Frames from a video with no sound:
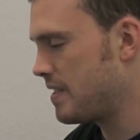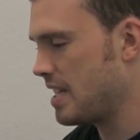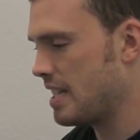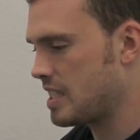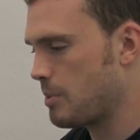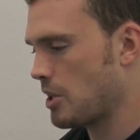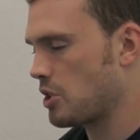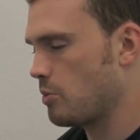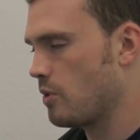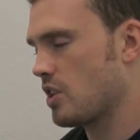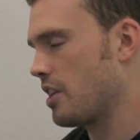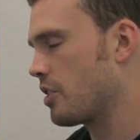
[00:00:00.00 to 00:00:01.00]
The special
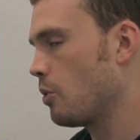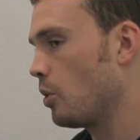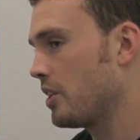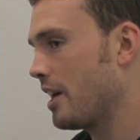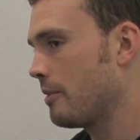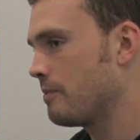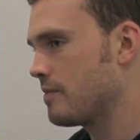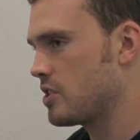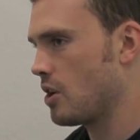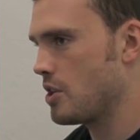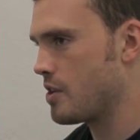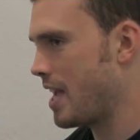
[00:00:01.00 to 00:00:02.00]
move's on a cooldown,
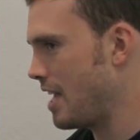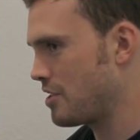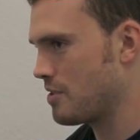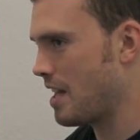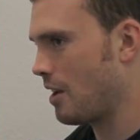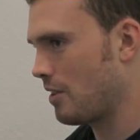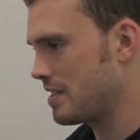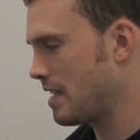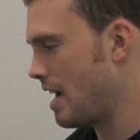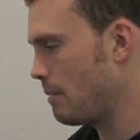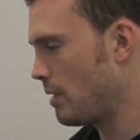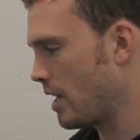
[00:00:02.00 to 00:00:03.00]
so you can't do that all the
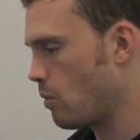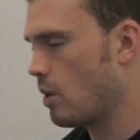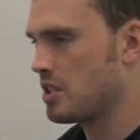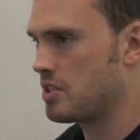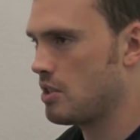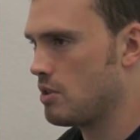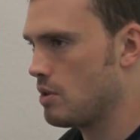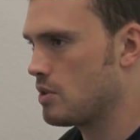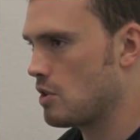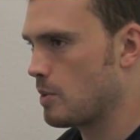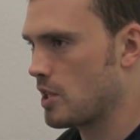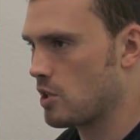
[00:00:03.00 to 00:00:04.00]
time. Like once you use
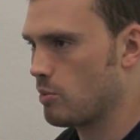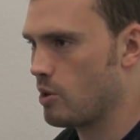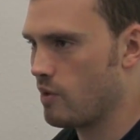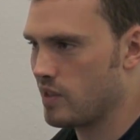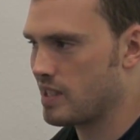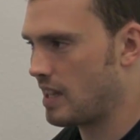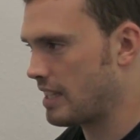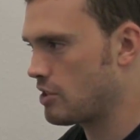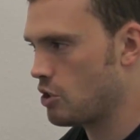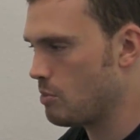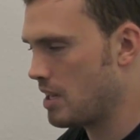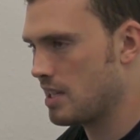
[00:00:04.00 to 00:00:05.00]
your special move, it's like
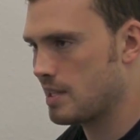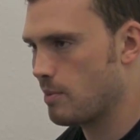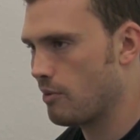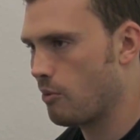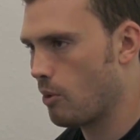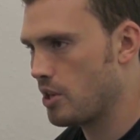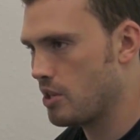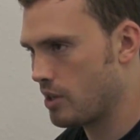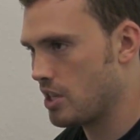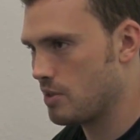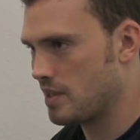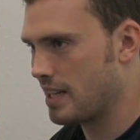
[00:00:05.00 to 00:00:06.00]
2 minutes before you
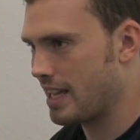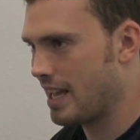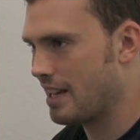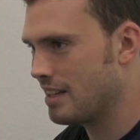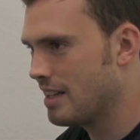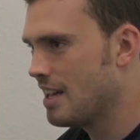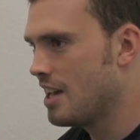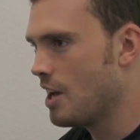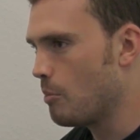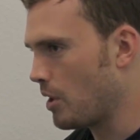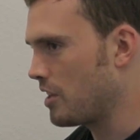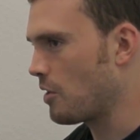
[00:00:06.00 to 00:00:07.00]
can use it again.
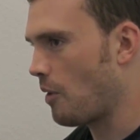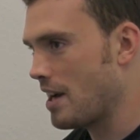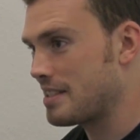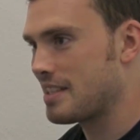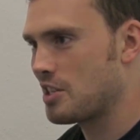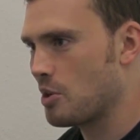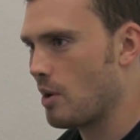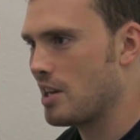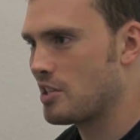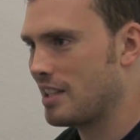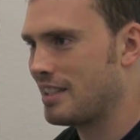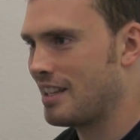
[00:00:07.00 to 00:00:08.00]
But in the right
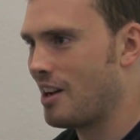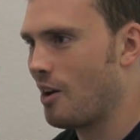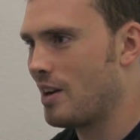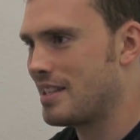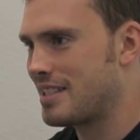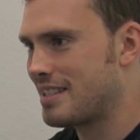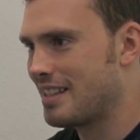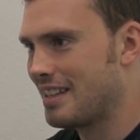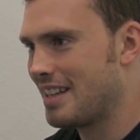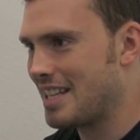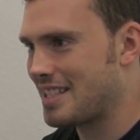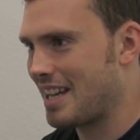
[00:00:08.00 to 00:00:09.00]
situation, it's
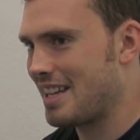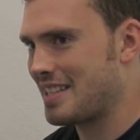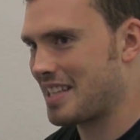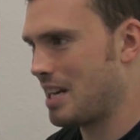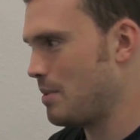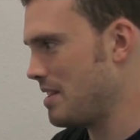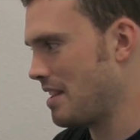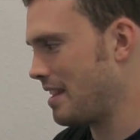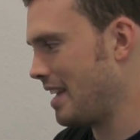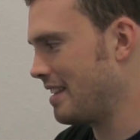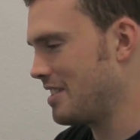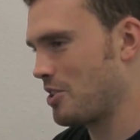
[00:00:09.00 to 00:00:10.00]
going to be the
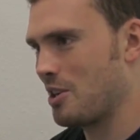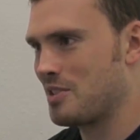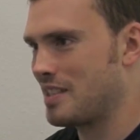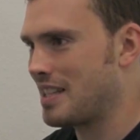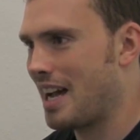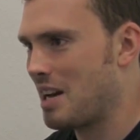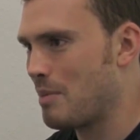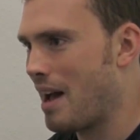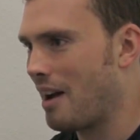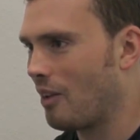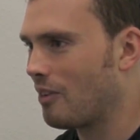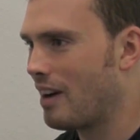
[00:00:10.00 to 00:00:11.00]
thing that turns the tide of
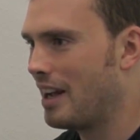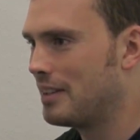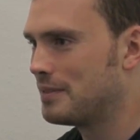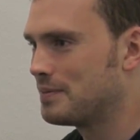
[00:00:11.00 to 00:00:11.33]
battle, right?